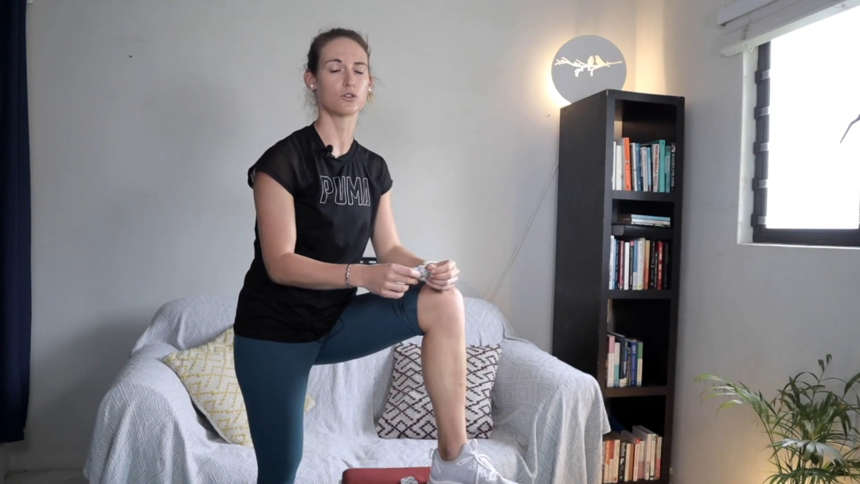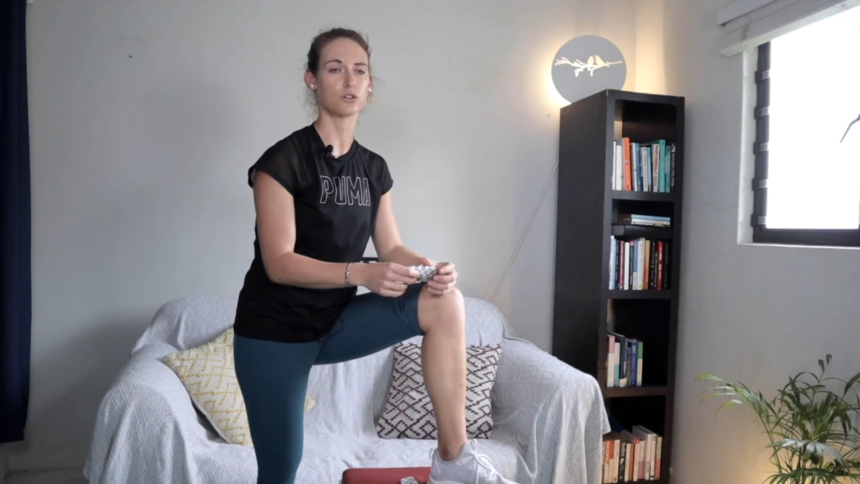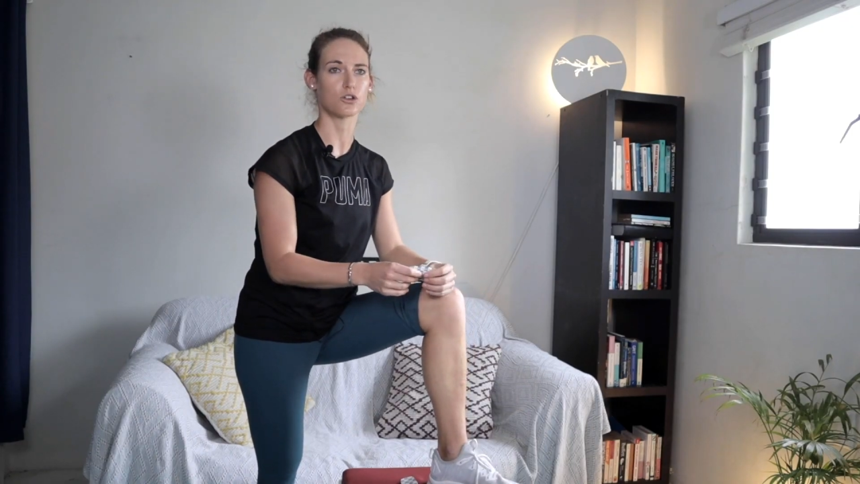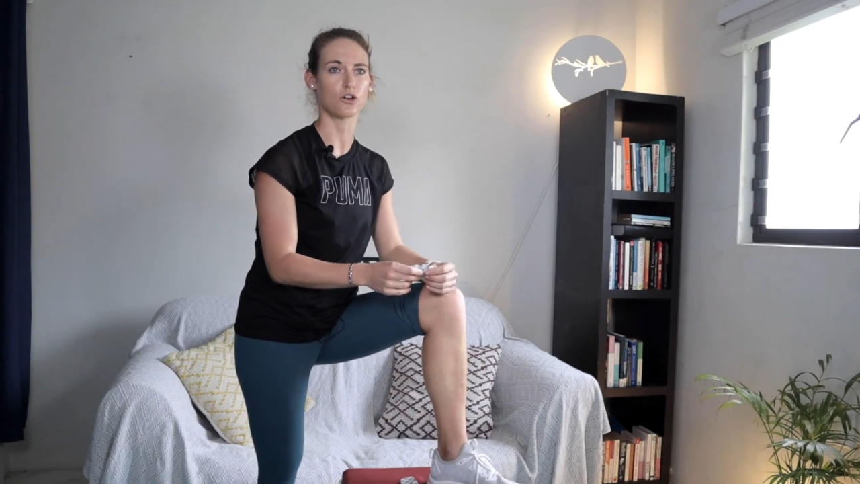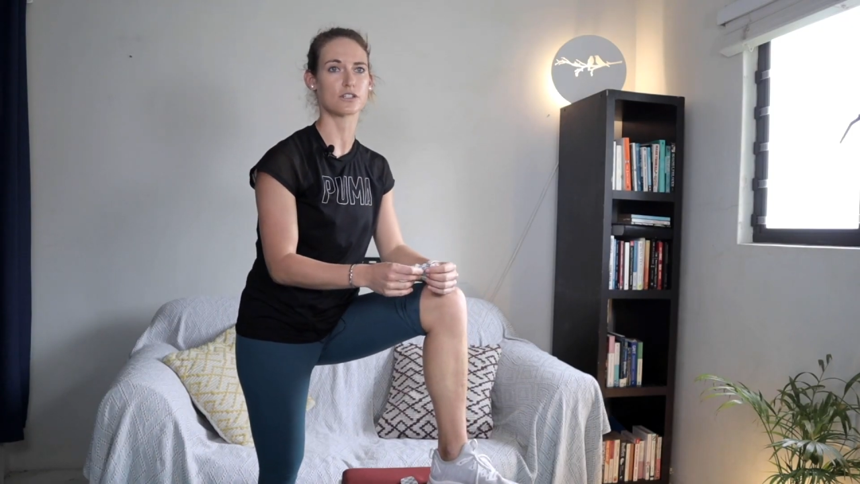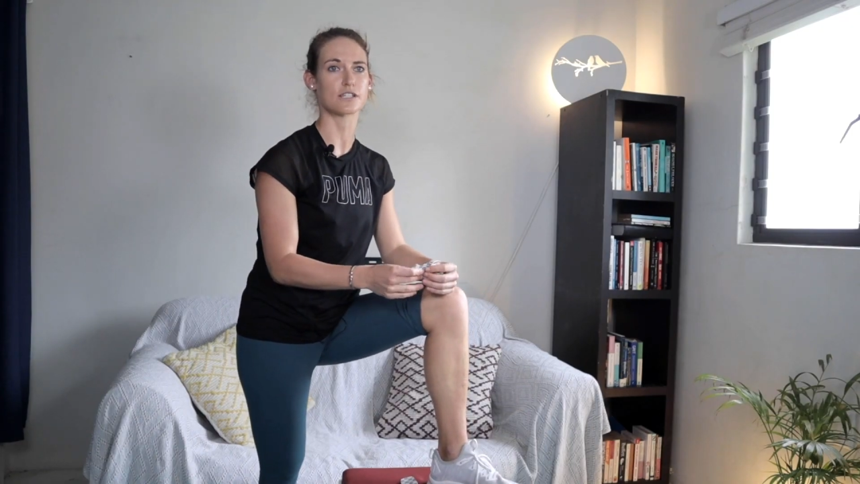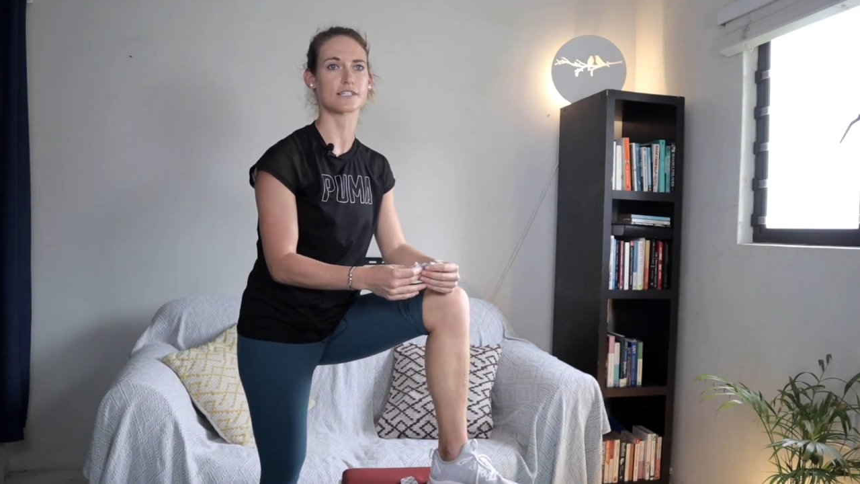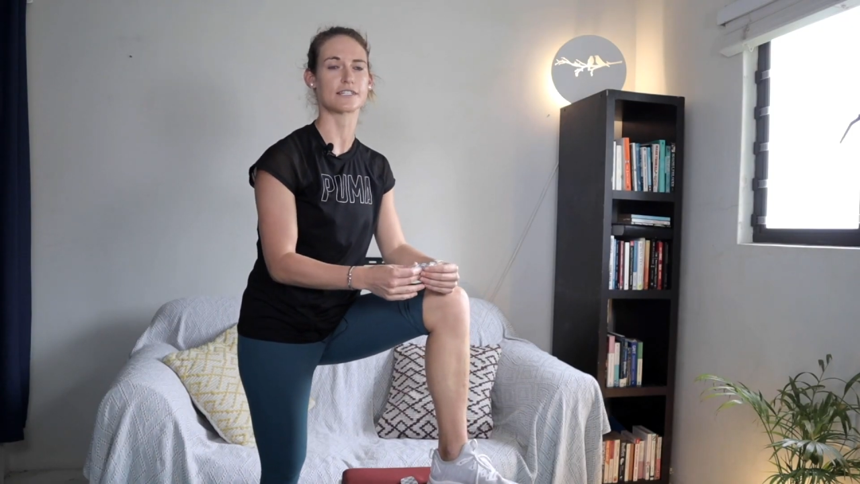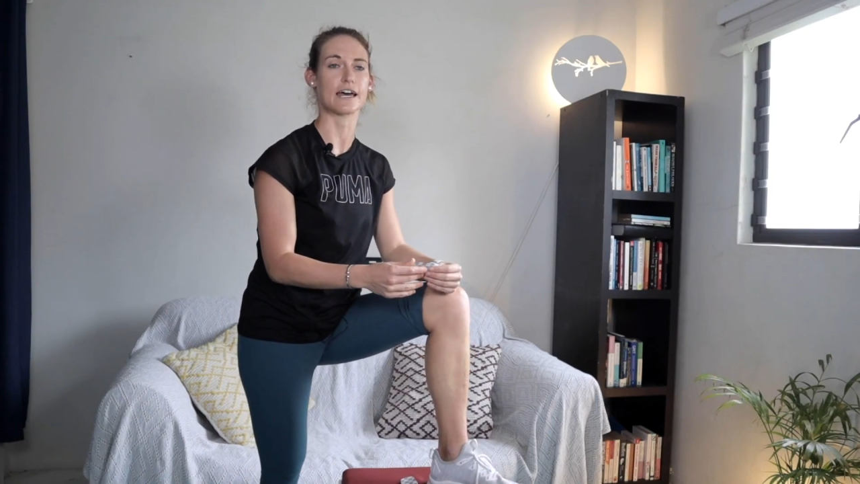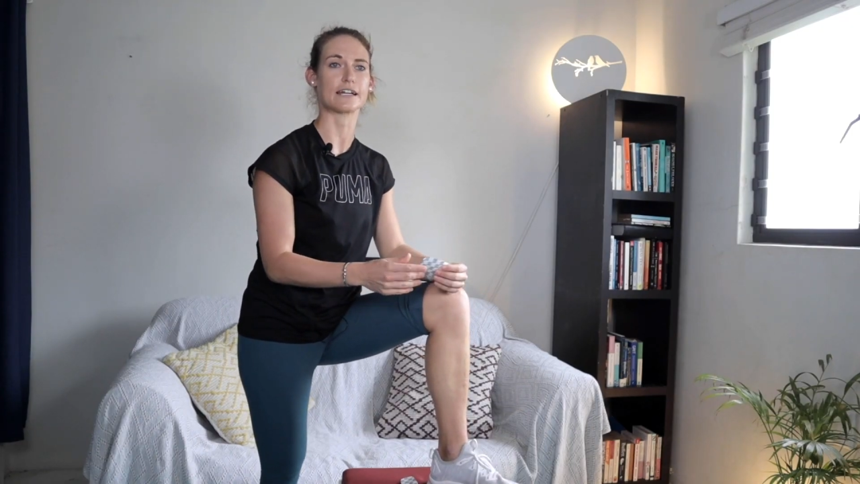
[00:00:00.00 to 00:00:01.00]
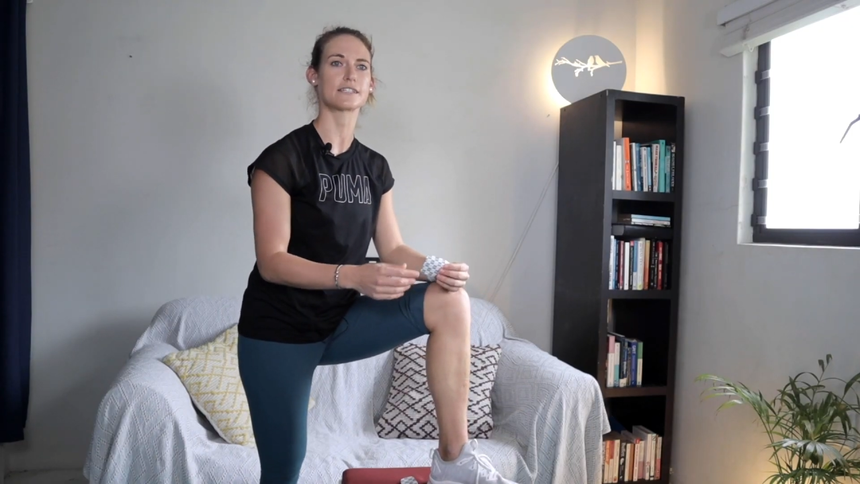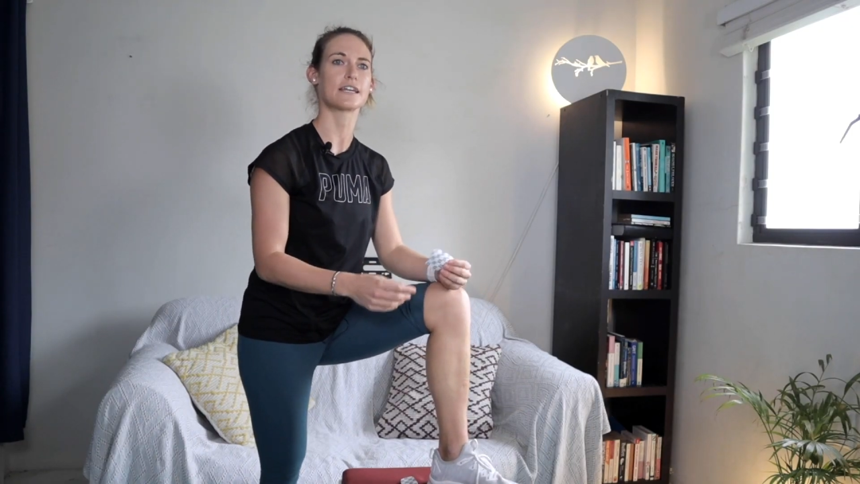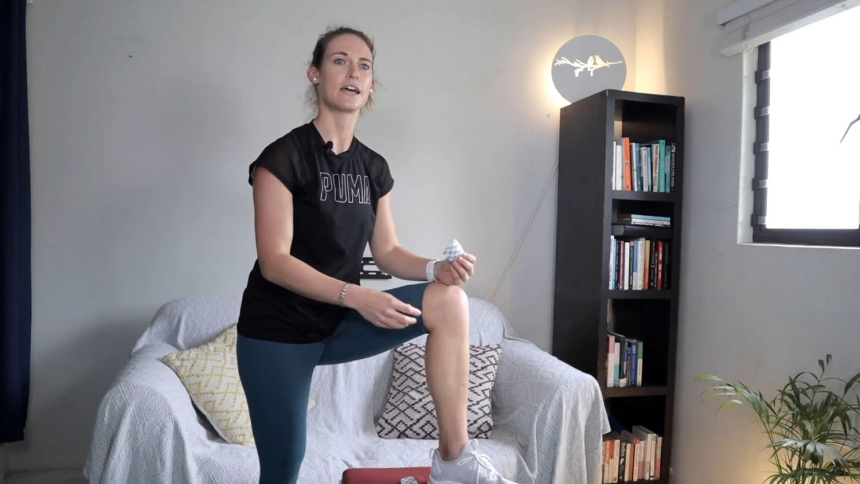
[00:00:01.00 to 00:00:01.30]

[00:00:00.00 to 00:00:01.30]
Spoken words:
you'll notice that